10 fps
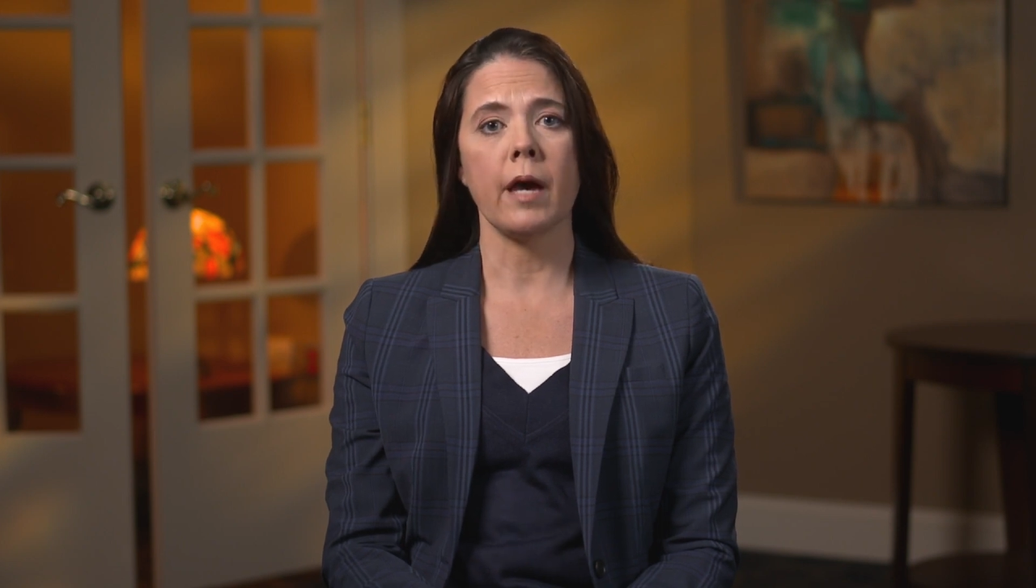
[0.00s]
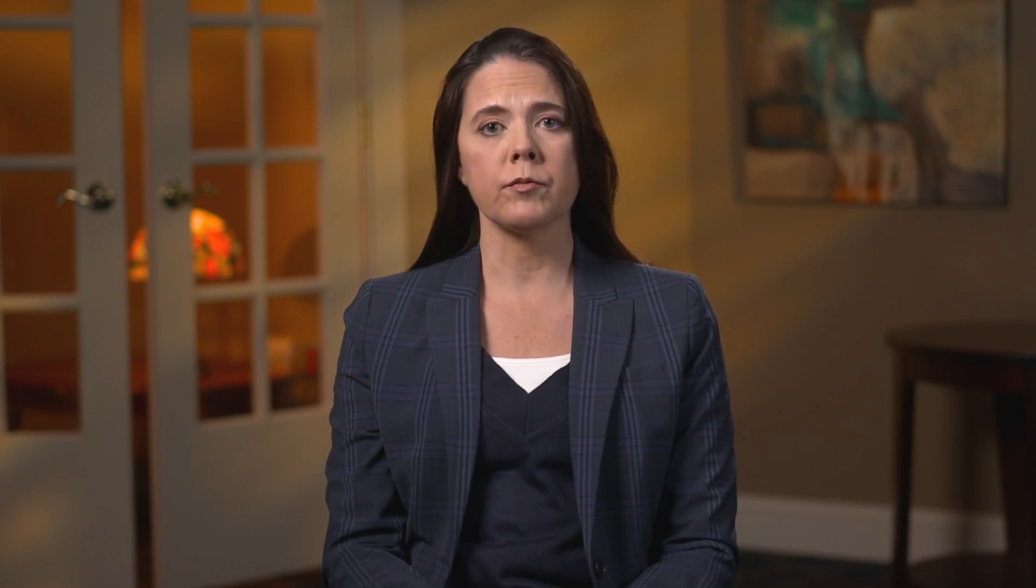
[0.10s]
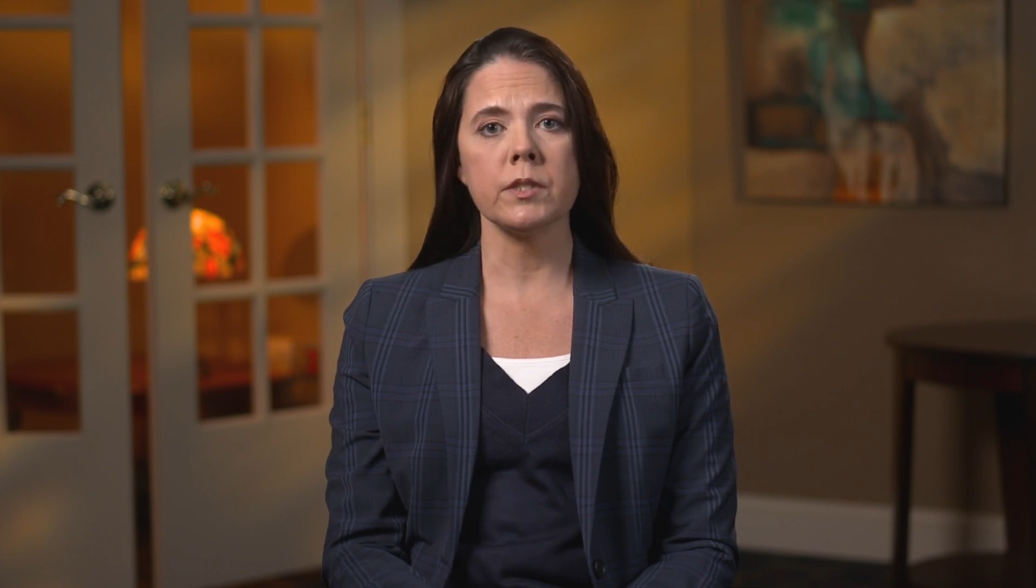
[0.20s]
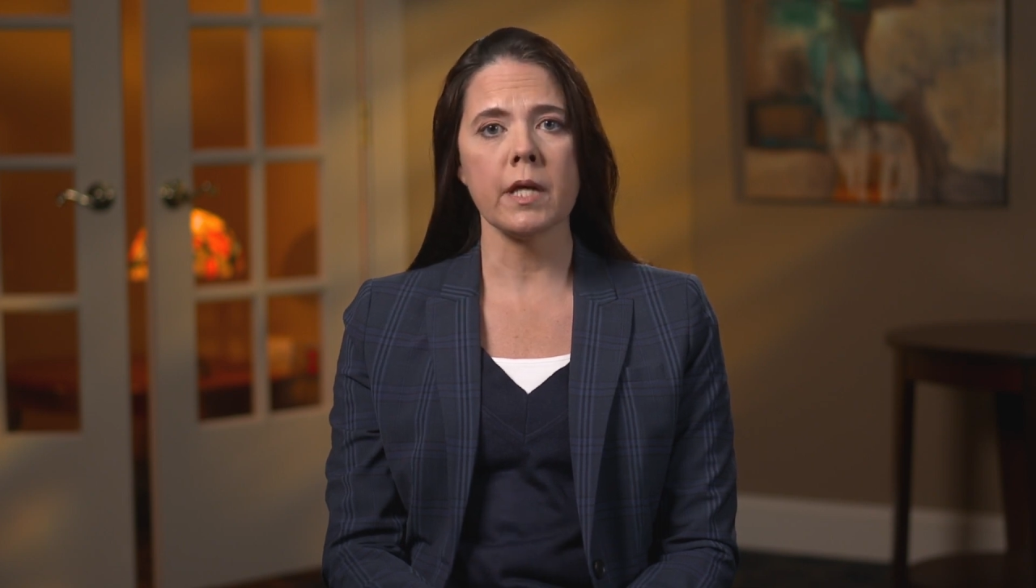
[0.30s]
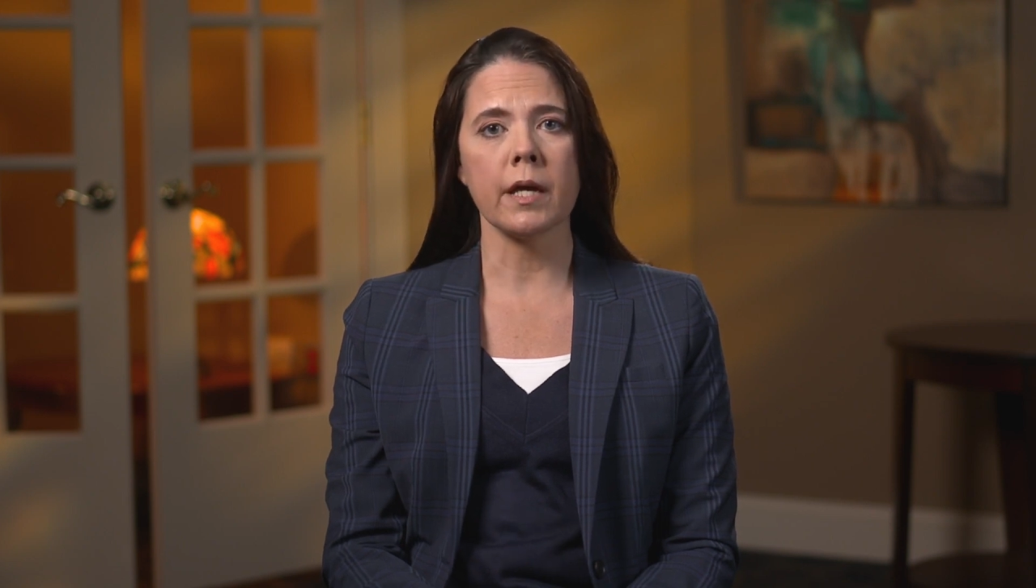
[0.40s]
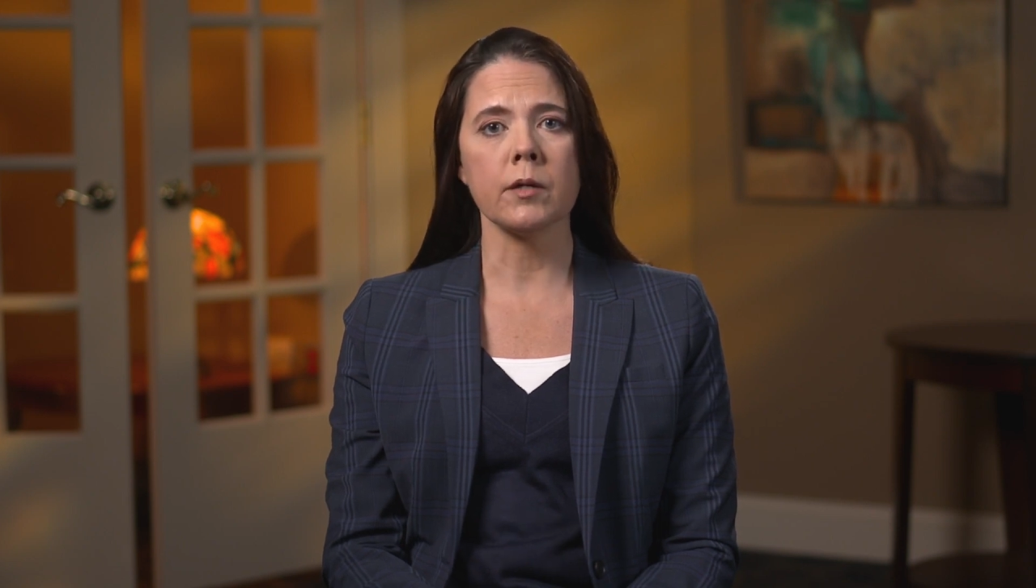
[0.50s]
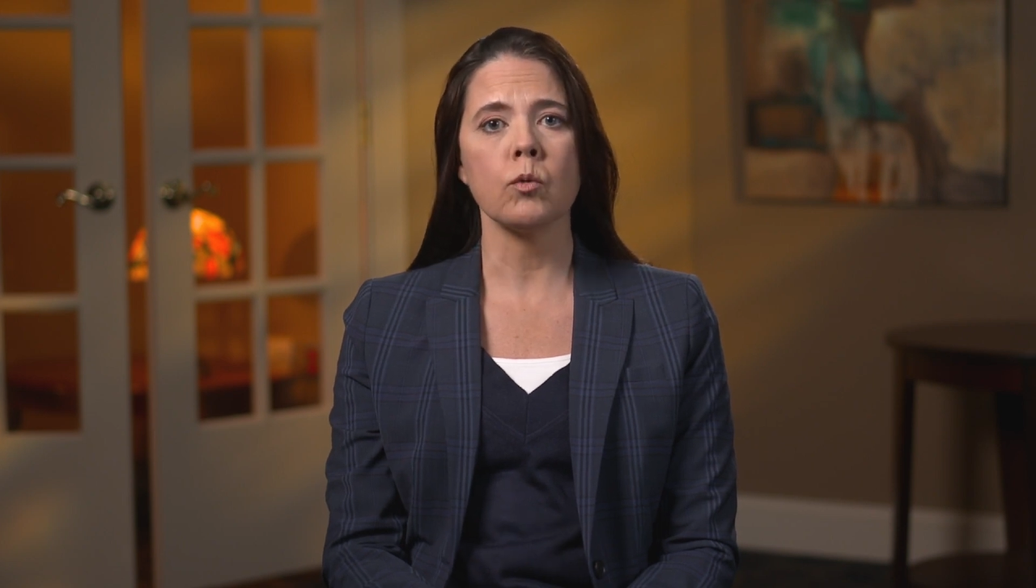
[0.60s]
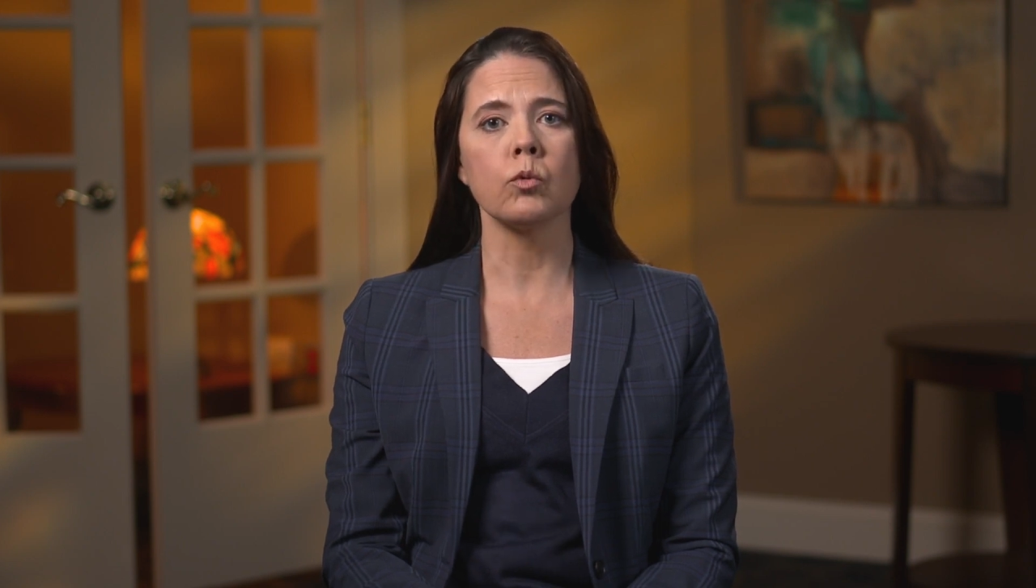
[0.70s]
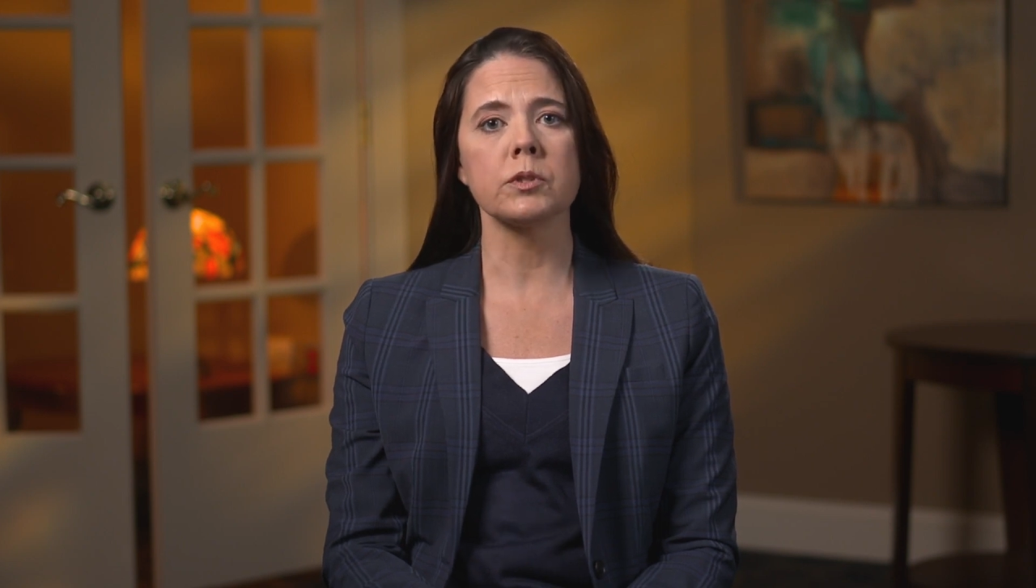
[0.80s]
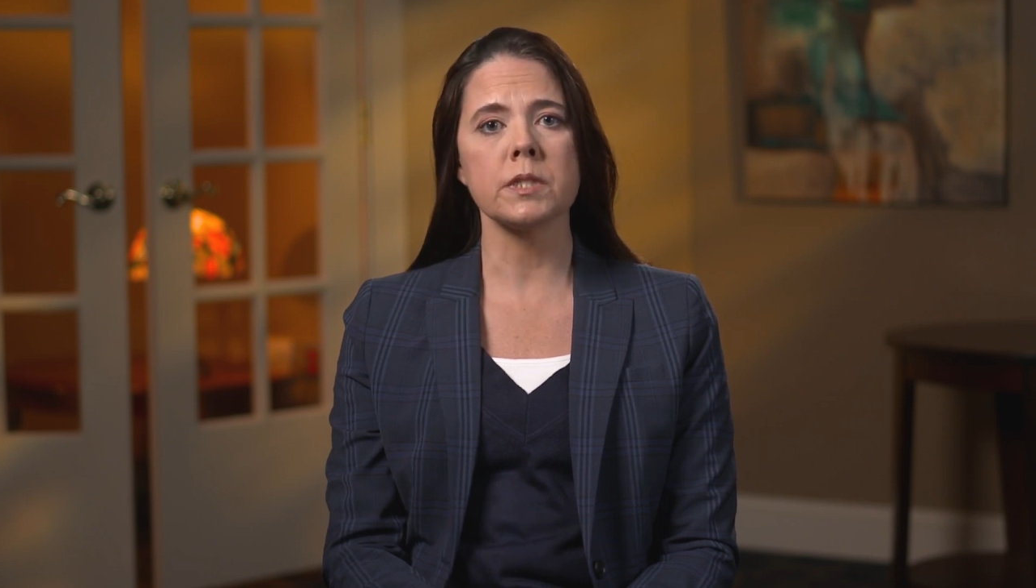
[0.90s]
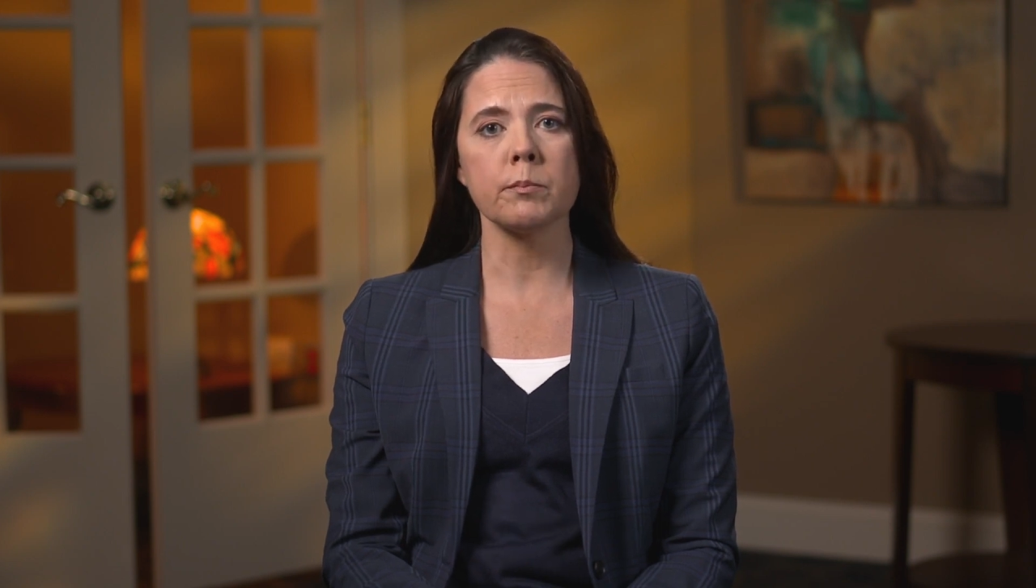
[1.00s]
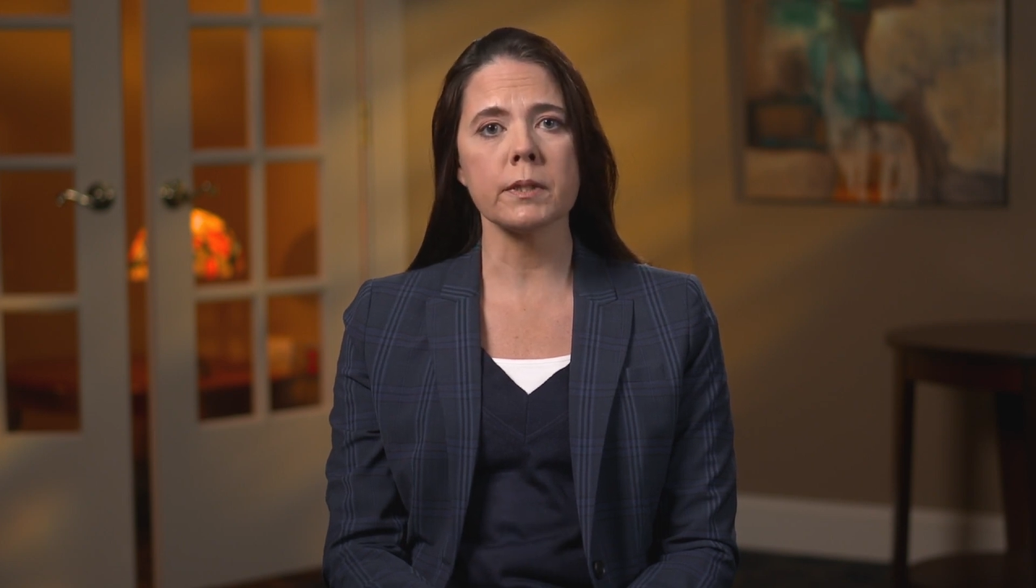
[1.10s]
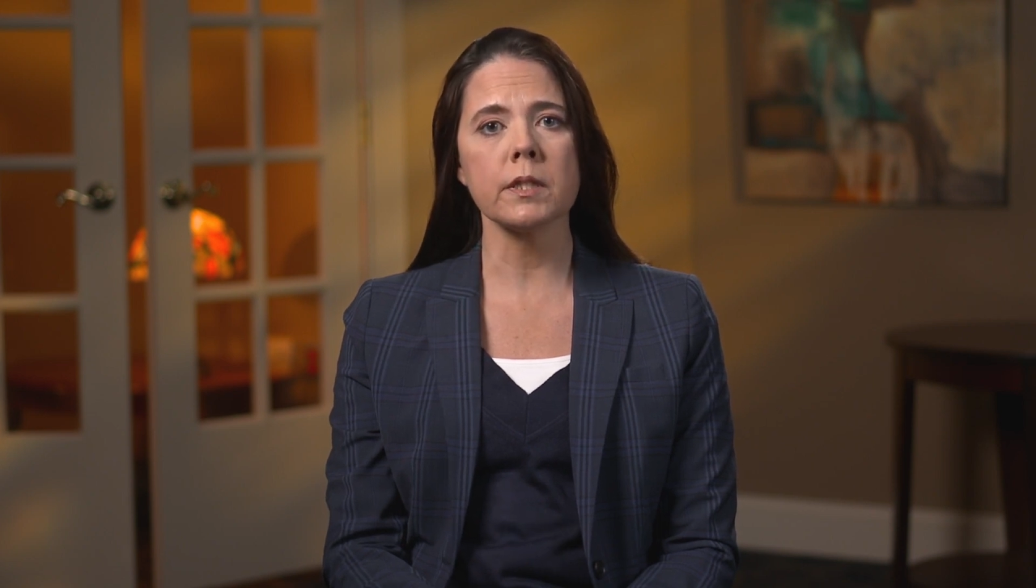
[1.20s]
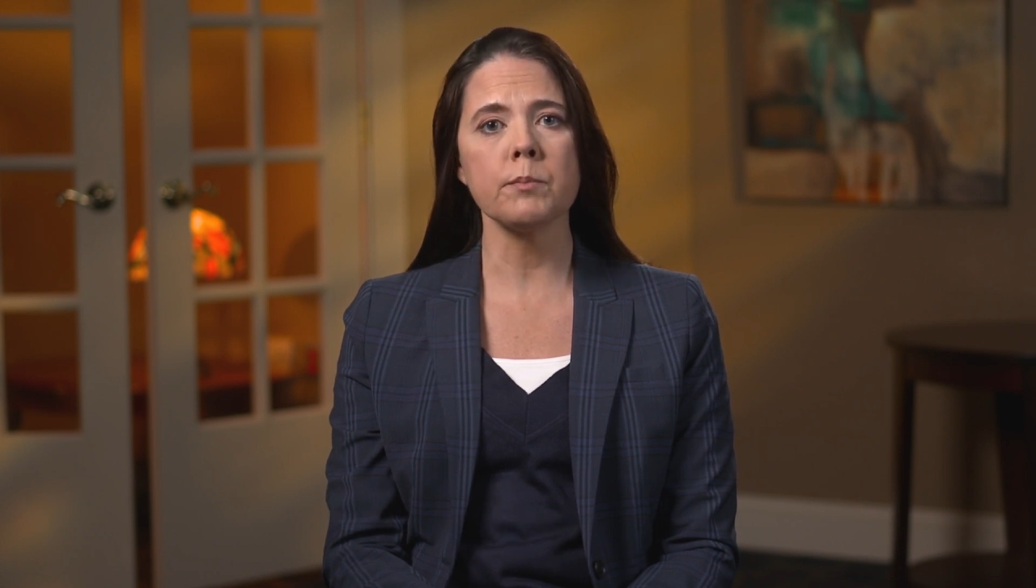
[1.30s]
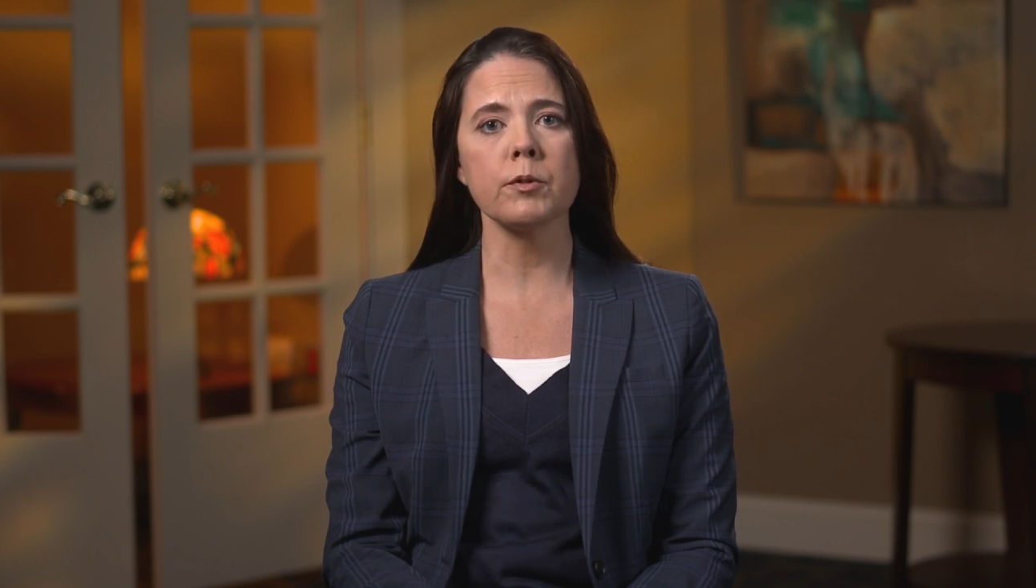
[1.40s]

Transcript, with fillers: FDA will typically